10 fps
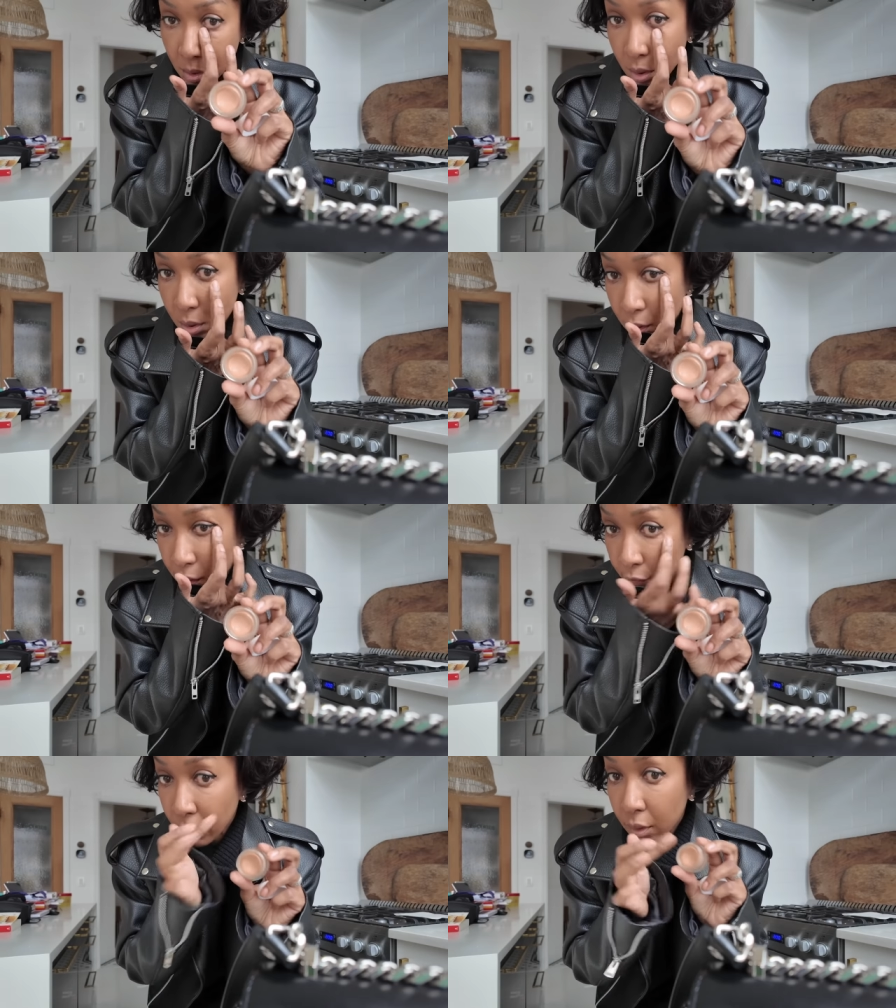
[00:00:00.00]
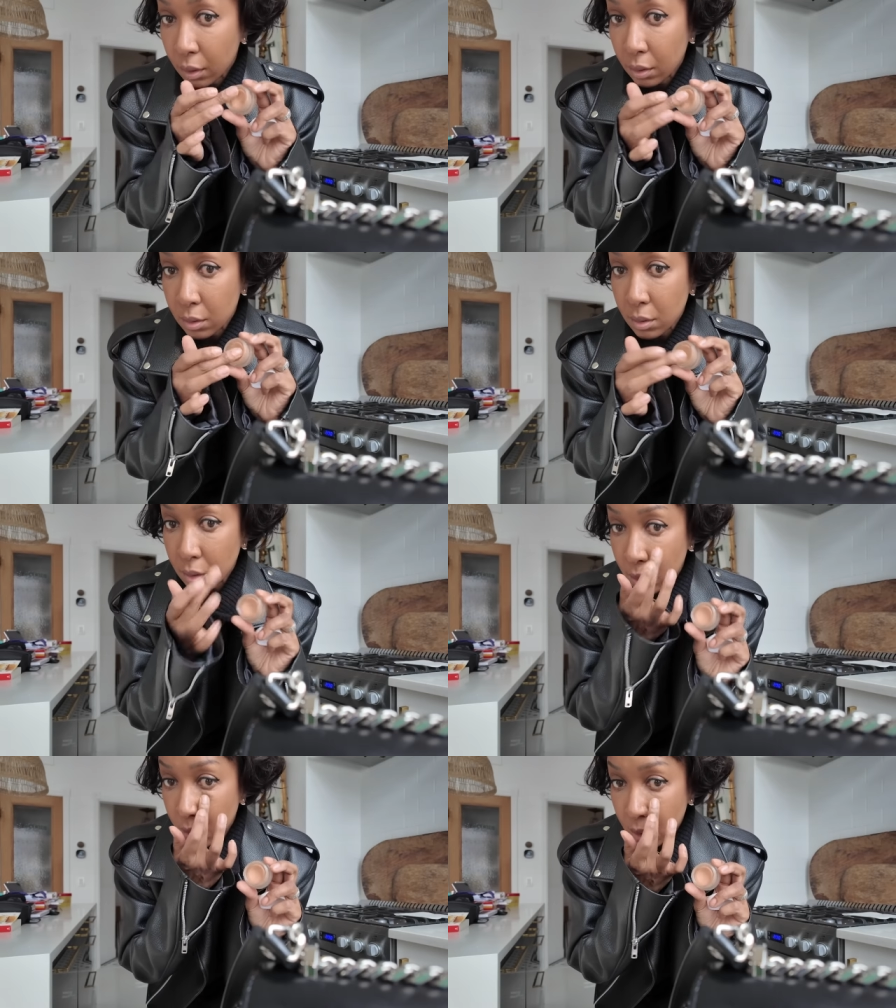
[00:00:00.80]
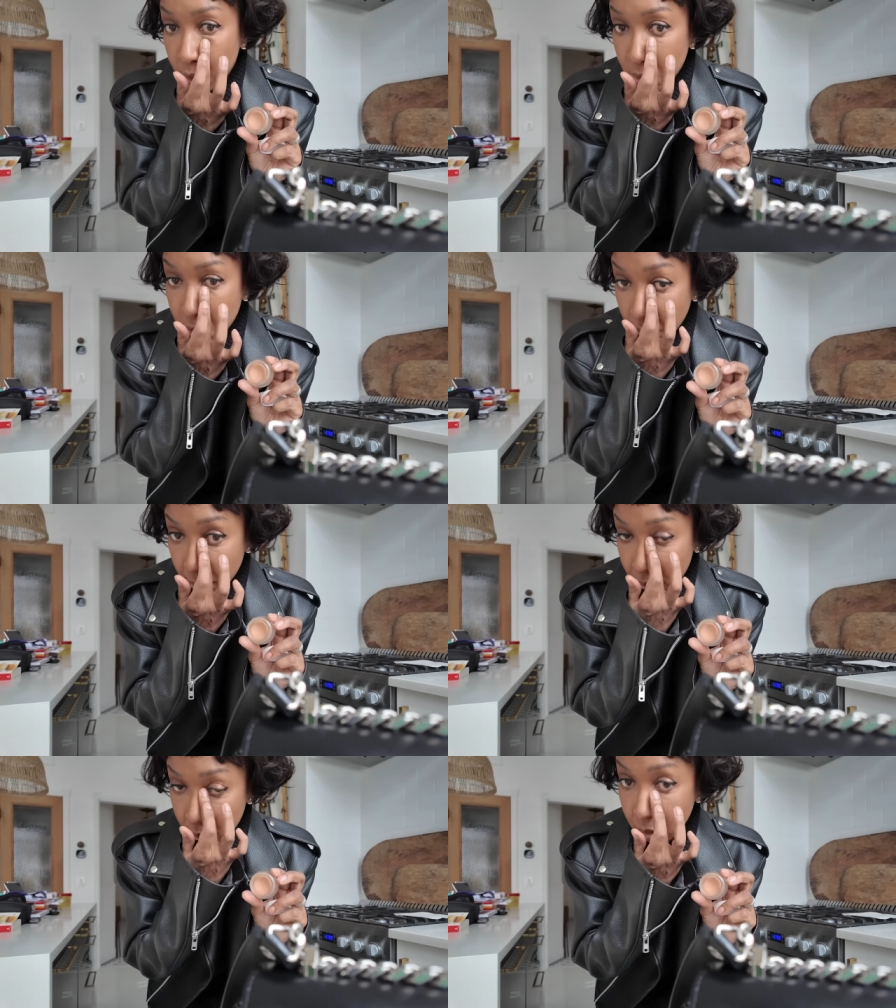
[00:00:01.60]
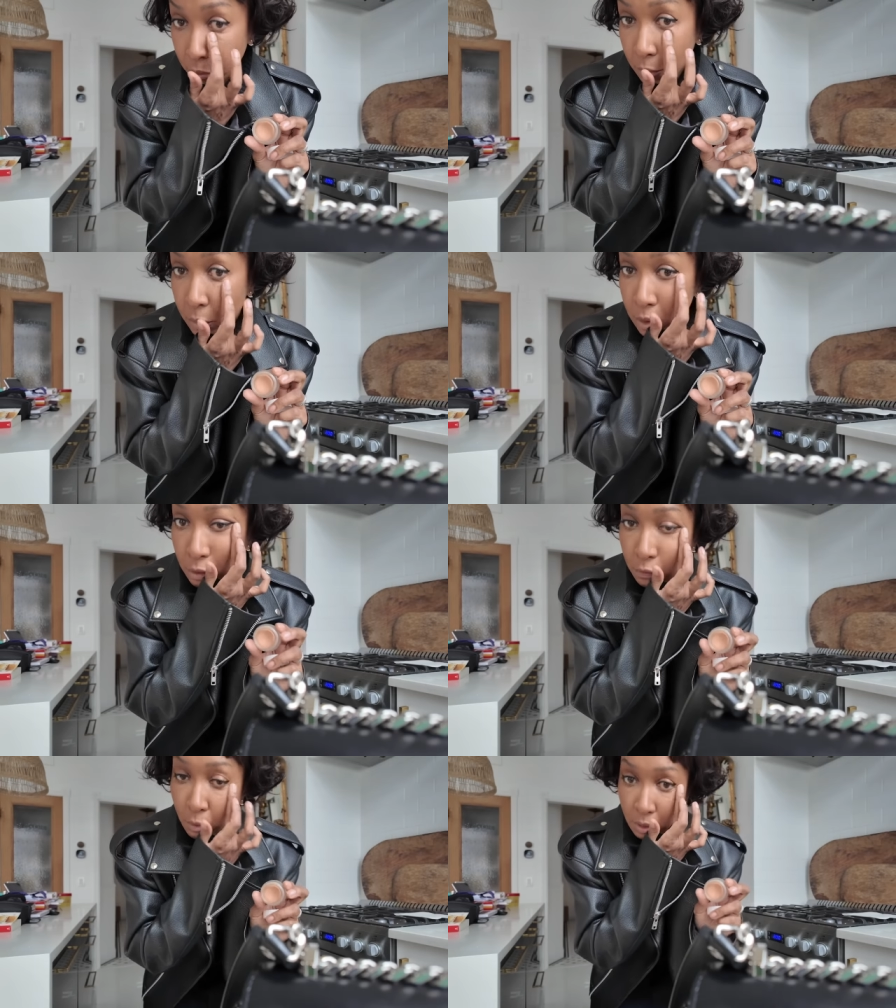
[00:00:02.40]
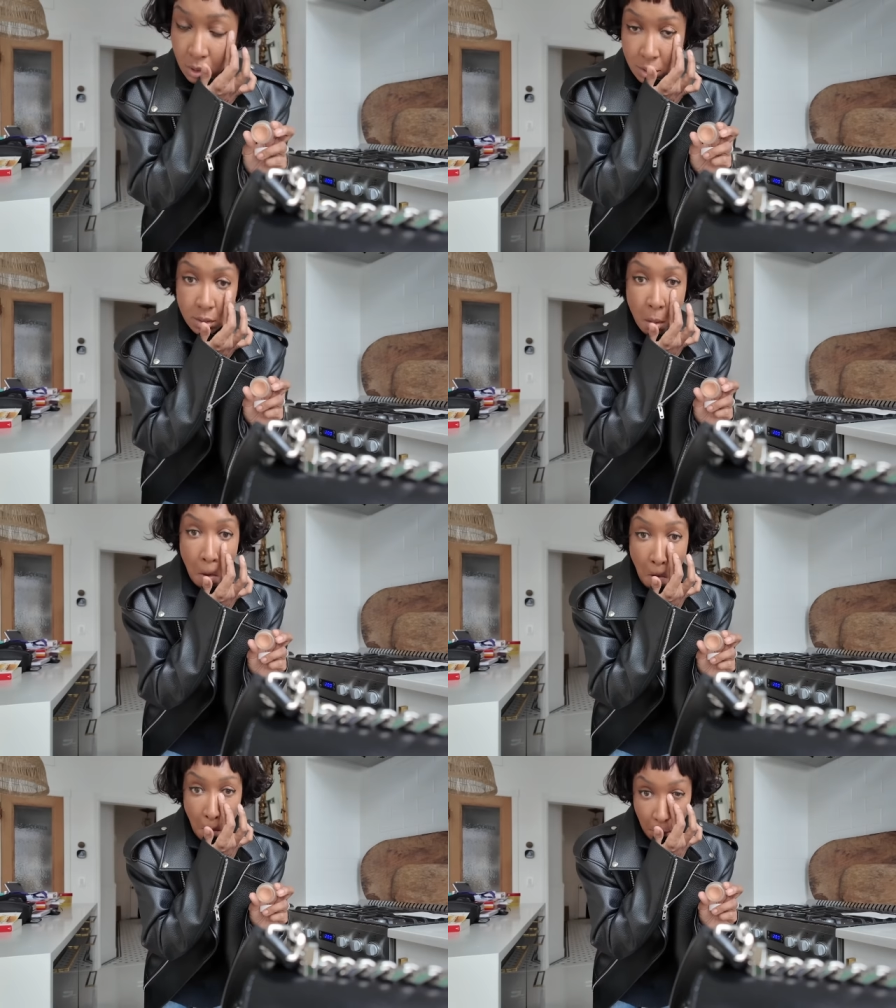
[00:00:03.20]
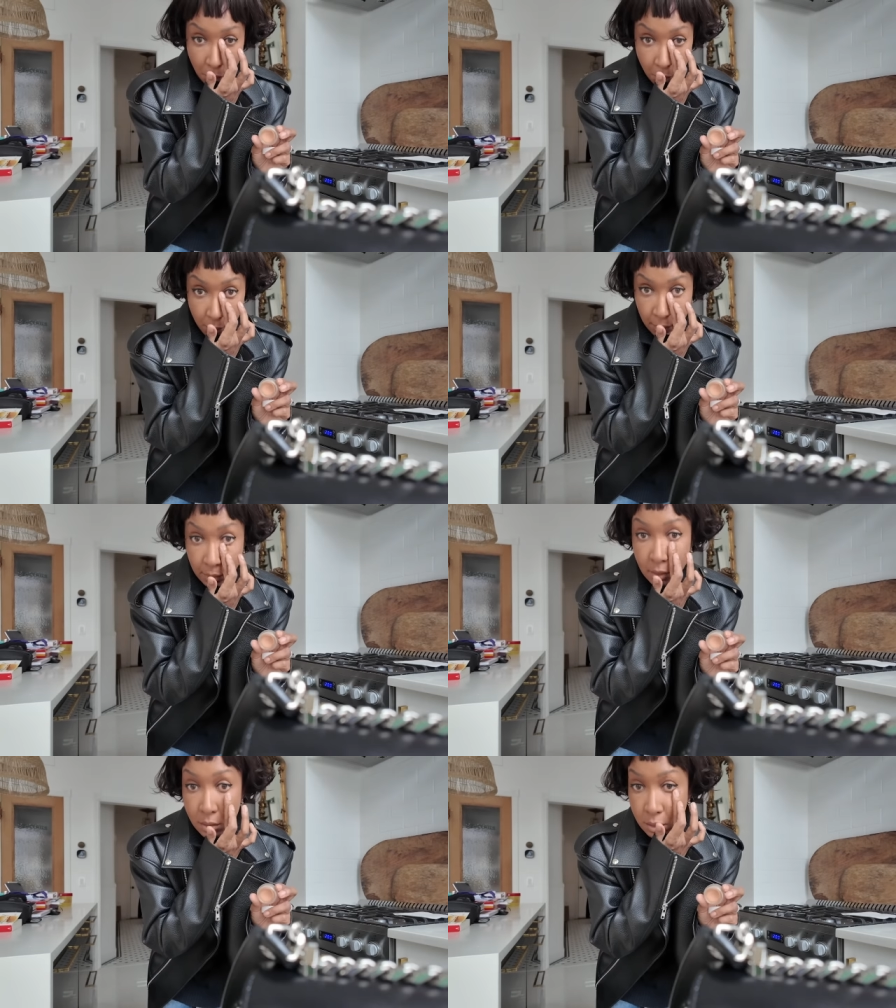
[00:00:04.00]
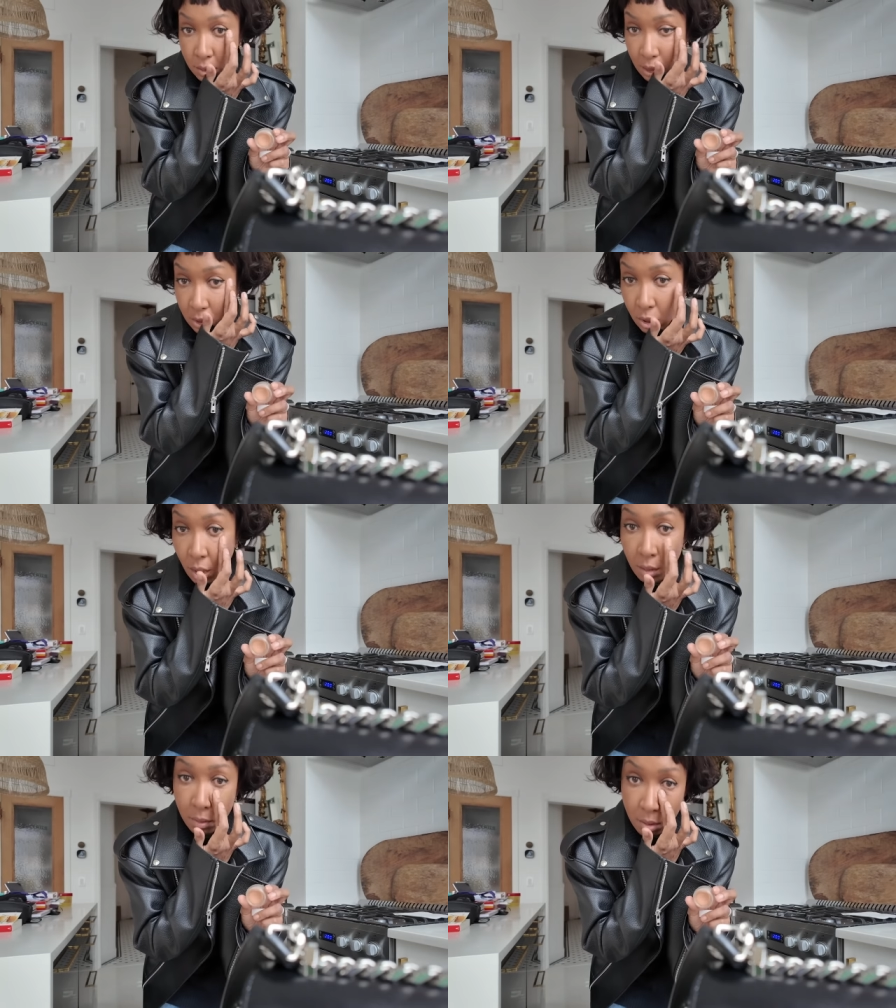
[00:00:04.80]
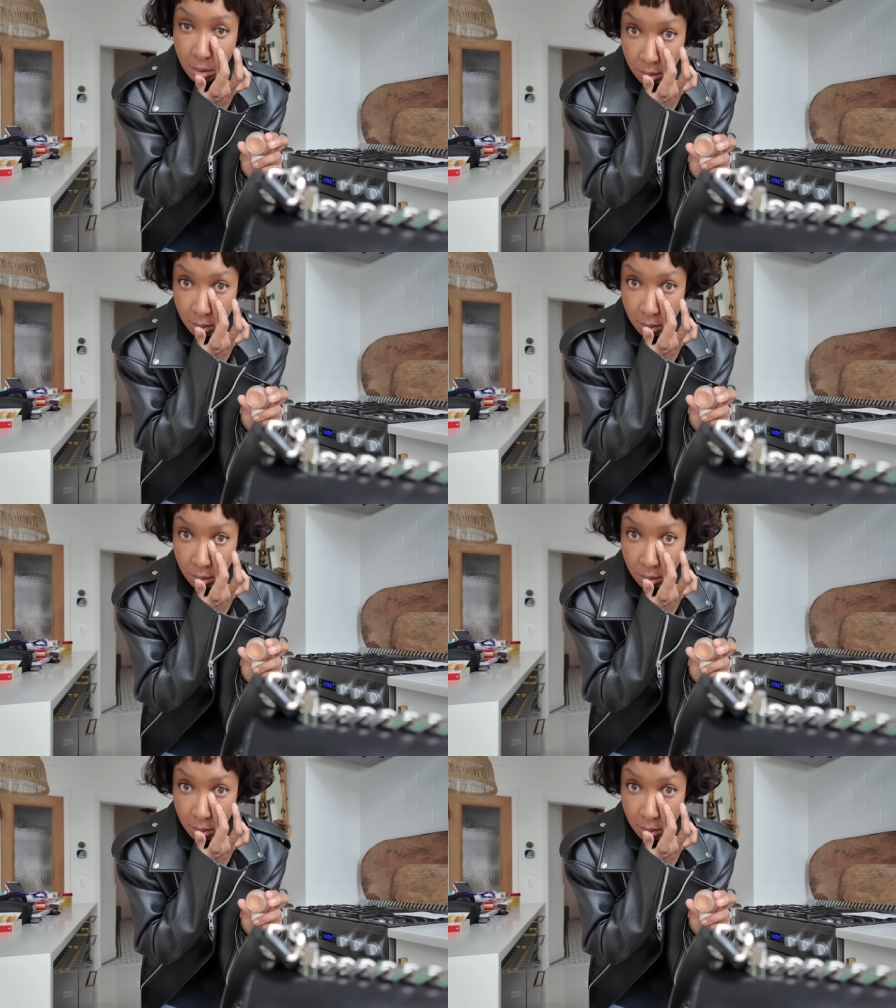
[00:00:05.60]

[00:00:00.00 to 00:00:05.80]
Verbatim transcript: and I love it, and it's just nice to bring with you if you want to just quickly just touch up